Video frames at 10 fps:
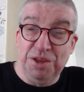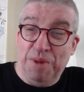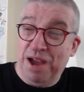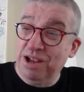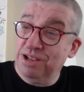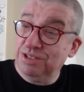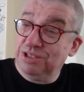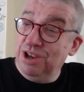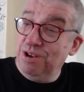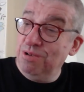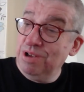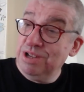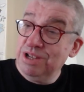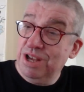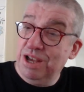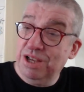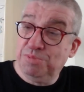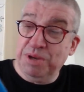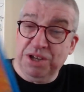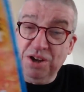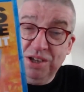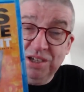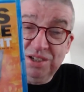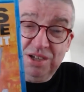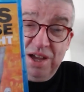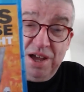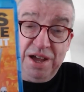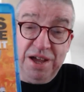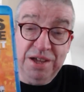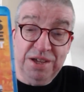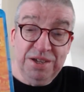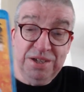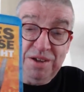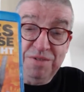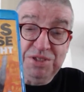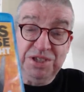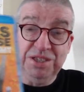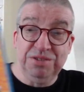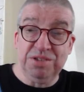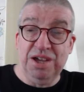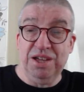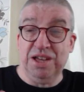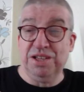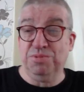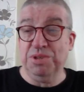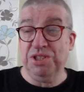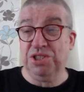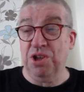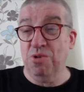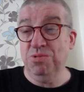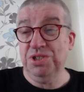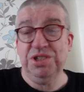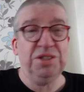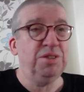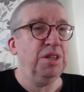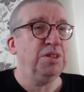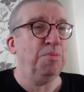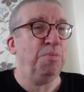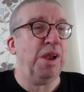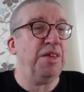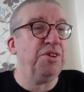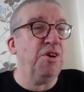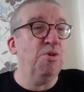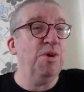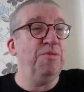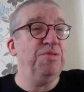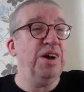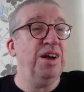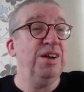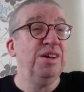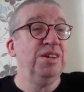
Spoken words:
on the back. So it's pretty good. Obviously, as with the Stones, there's a plethora of